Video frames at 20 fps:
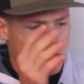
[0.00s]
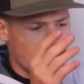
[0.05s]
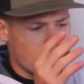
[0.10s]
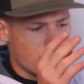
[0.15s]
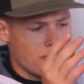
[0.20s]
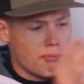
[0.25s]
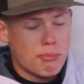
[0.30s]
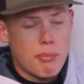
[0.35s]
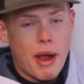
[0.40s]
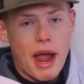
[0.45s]

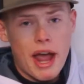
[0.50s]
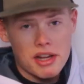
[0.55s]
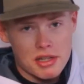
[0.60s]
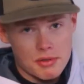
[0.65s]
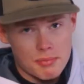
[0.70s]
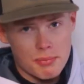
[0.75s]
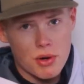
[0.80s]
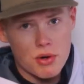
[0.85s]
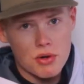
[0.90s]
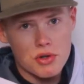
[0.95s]
Bass
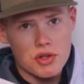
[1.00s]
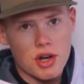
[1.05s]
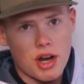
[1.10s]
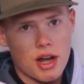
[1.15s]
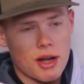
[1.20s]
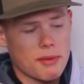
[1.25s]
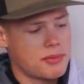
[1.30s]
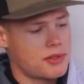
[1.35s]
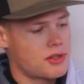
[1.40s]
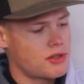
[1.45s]
Pro
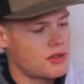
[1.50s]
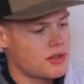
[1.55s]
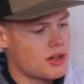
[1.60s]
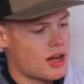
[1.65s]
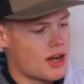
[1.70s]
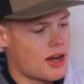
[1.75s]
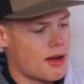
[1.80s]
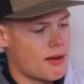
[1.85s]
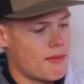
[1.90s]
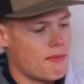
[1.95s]
Shops
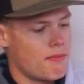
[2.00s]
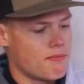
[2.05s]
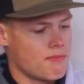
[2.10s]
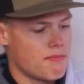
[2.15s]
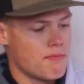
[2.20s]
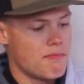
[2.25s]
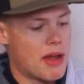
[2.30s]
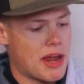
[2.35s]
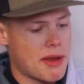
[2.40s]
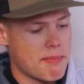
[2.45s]

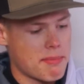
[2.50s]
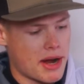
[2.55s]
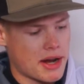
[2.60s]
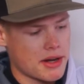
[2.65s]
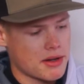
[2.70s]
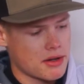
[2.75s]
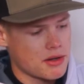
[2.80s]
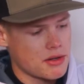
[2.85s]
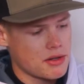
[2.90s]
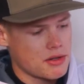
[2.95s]
bait
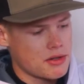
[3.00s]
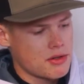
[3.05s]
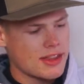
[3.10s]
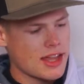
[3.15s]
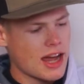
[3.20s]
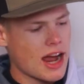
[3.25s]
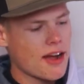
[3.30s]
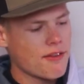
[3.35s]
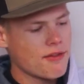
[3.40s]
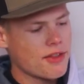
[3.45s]
binders. They
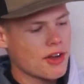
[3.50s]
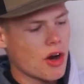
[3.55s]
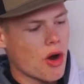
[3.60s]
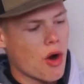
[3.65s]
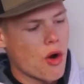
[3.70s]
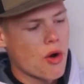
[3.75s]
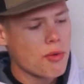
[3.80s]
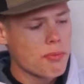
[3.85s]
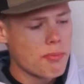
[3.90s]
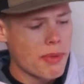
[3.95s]
have their
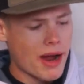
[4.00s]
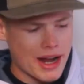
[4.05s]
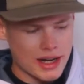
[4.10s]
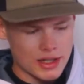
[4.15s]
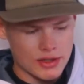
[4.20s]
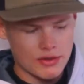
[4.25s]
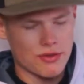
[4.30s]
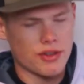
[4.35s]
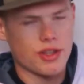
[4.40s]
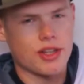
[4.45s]
own
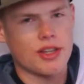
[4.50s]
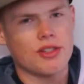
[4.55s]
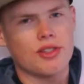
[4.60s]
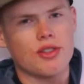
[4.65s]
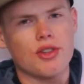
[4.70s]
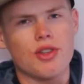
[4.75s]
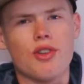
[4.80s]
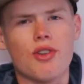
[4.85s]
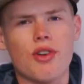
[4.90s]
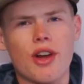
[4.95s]
bags for these,
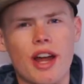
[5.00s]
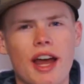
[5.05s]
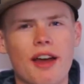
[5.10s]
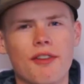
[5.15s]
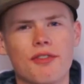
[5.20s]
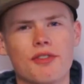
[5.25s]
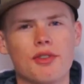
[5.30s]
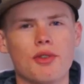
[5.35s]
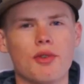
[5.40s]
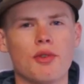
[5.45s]
so you don't
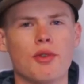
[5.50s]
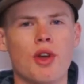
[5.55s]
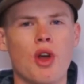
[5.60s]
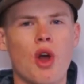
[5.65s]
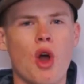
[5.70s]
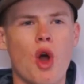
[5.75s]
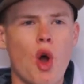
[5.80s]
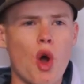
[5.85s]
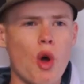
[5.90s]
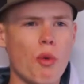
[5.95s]
have to
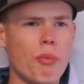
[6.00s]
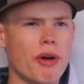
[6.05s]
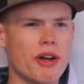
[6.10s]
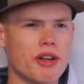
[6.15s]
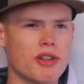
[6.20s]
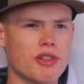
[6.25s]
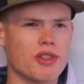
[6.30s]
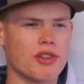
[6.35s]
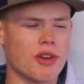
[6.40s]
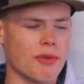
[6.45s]
hole
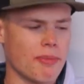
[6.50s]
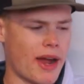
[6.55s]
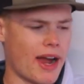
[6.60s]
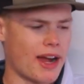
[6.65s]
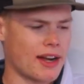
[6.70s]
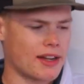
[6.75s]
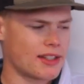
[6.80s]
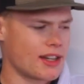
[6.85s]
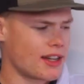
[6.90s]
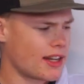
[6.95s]
punch your
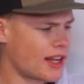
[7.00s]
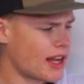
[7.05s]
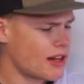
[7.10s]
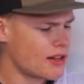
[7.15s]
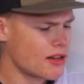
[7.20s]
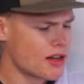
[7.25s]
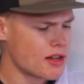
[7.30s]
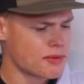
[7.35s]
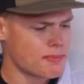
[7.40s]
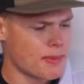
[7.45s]
bags. Again,
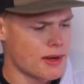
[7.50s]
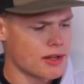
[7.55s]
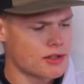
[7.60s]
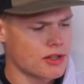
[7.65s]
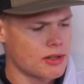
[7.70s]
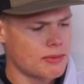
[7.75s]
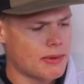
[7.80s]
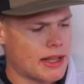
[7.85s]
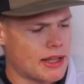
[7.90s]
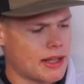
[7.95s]
not
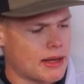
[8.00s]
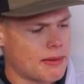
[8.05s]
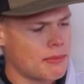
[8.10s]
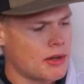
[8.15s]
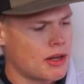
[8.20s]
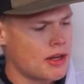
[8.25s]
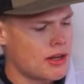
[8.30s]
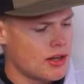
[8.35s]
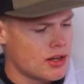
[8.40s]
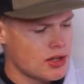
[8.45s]
sponsored by them,
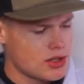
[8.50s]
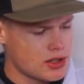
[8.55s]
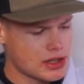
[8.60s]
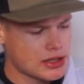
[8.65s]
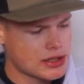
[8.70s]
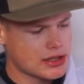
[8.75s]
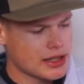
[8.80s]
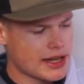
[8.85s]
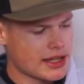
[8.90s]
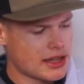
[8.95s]

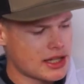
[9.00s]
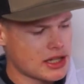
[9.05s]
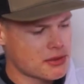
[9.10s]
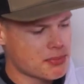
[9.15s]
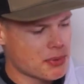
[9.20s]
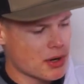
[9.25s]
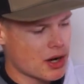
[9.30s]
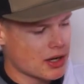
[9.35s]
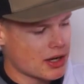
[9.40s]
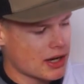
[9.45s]
just like this
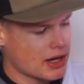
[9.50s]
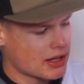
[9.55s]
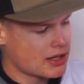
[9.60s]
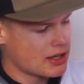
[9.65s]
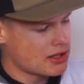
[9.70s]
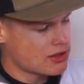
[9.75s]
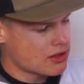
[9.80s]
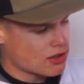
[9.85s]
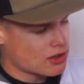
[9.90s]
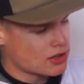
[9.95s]
product.
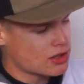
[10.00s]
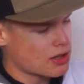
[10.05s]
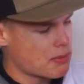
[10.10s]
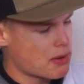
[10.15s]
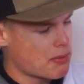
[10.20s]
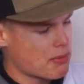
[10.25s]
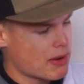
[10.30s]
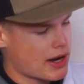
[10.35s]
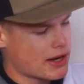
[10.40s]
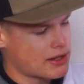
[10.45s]
These are some
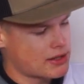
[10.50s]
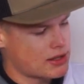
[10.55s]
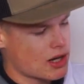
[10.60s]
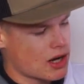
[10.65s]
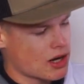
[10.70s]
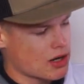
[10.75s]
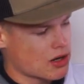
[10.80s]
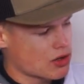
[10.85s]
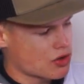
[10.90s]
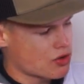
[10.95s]
of my
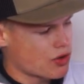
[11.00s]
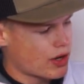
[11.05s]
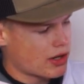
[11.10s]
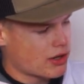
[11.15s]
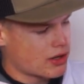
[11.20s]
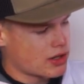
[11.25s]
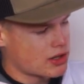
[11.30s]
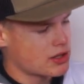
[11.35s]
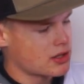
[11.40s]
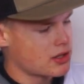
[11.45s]
Zako
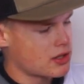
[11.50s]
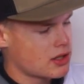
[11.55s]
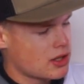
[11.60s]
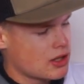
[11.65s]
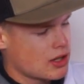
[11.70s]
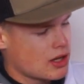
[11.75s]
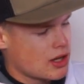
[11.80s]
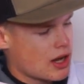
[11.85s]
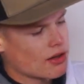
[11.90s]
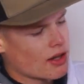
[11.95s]
trailers.
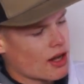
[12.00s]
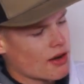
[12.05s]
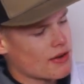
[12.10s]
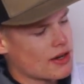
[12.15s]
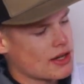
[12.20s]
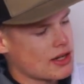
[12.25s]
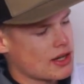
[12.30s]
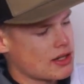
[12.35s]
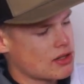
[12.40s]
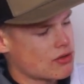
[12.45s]
A lot of
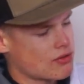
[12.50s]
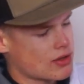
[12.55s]
it needs